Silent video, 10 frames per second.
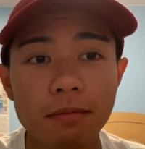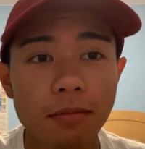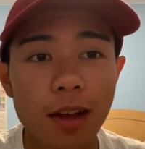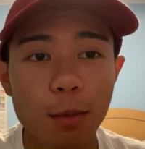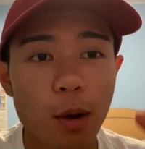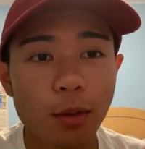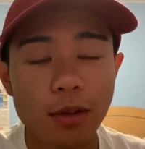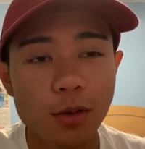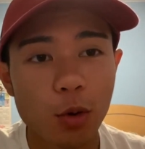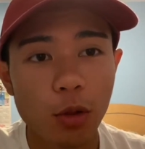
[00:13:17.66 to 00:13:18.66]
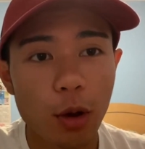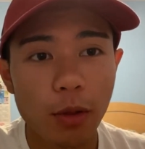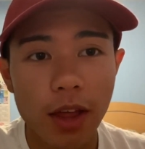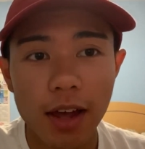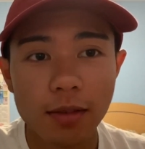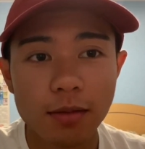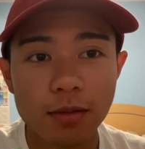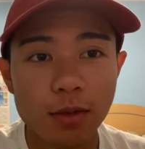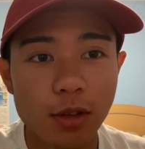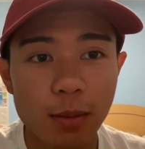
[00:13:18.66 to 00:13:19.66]
I probably scored low on that
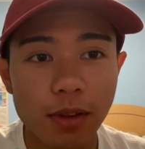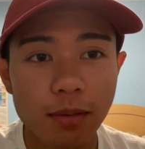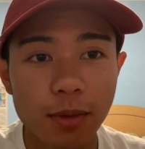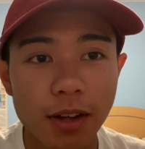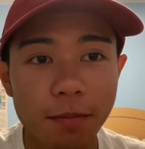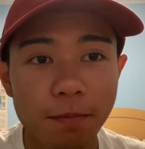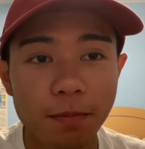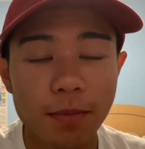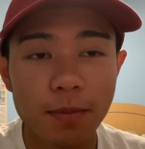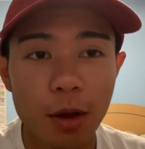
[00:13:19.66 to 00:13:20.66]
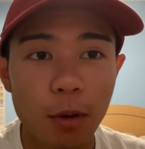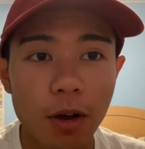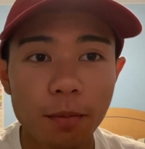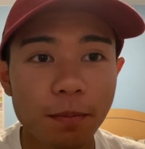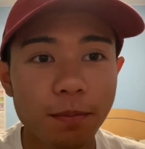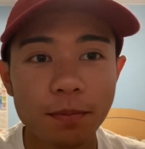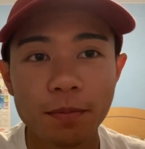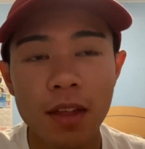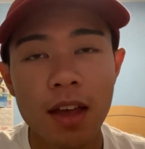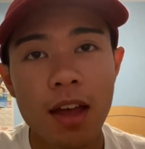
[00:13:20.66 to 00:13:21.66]
for something, but oh well.
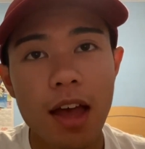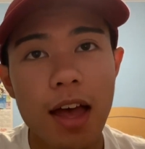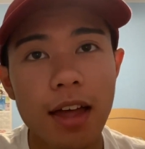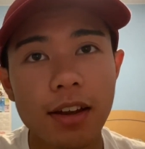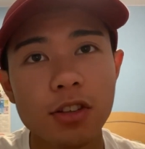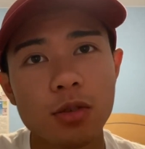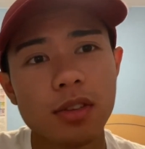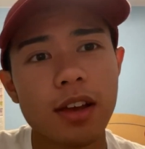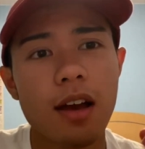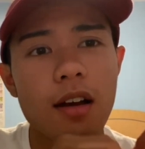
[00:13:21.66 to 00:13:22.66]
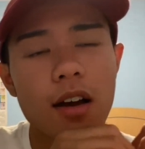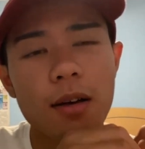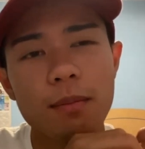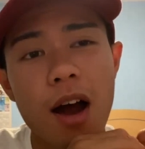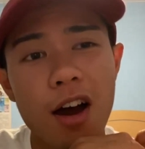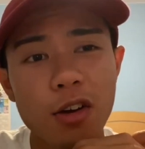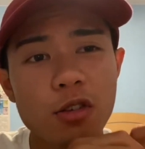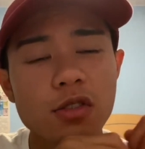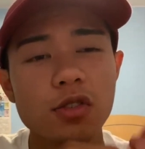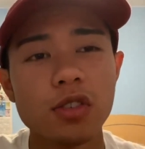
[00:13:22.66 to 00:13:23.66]
And in terms of like
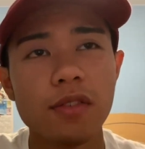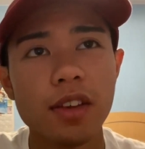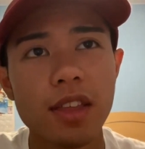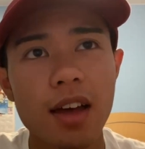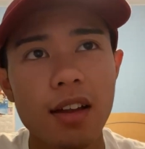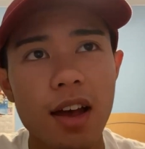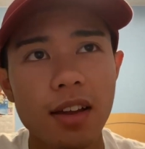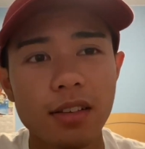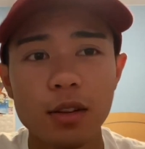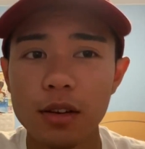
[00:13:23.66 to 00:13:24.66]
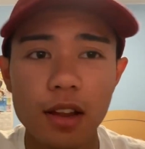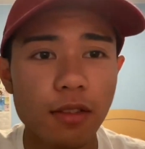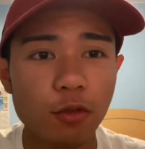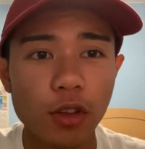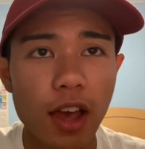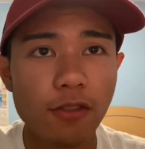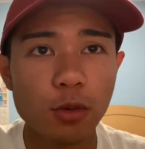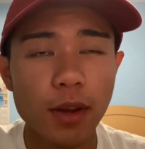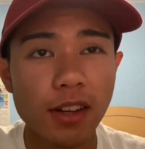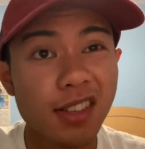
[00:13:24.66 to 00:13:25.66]
honors or stuff like that, I didn't really have
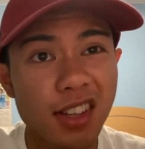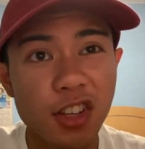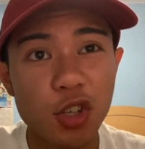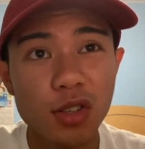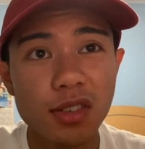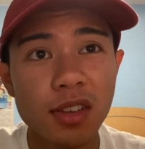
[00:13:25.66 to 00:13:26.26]
too many distinctions.